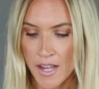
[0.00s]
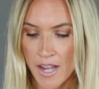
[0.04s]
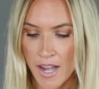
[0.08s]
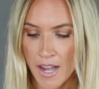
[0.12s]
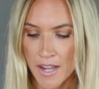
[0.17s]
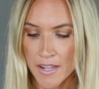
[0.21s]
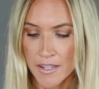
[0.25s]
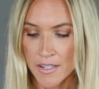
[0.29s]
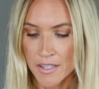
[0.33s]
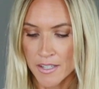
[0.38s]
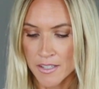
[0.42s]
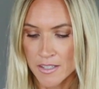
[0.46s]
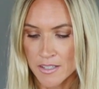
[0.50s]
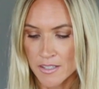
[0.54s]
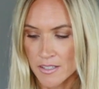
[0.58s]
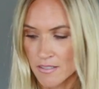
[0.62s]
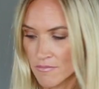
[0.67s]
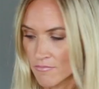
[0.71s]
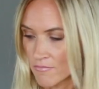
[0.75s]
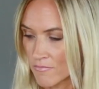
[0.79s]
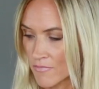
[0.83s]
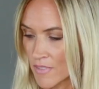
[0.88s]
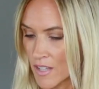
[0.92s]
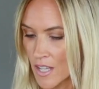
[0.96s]
I
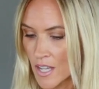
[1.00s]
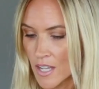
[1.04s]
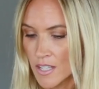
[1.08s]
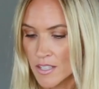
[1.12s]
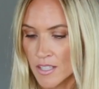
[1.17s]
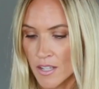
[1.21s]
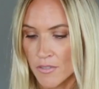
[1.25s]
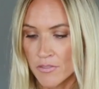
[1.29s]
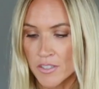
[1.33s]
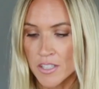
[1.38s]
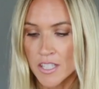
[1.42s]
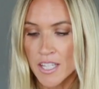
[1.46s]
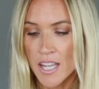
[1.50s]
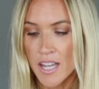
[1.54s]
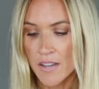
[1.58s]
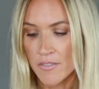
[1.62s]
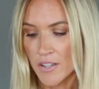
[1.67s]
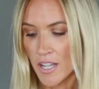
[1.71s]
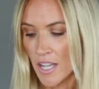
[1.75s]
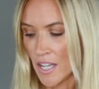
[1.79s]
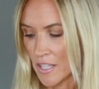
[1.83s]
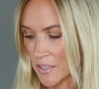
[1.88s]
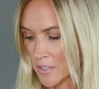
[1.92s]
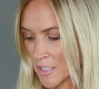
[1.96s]
definitely have
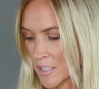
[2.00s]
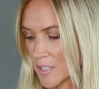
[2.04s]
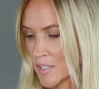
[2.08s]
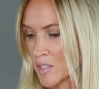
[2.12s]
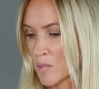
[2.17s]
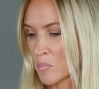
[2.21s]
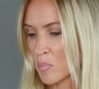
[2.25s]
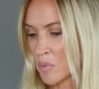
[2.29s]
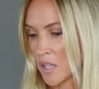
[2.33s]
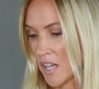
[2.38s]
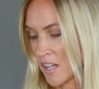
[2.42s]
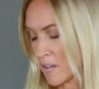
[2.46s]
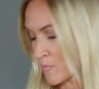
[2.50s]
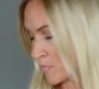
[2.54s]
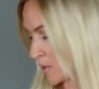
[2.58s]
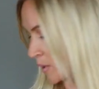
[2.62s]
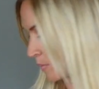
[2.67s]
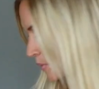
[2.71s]
an endless supply of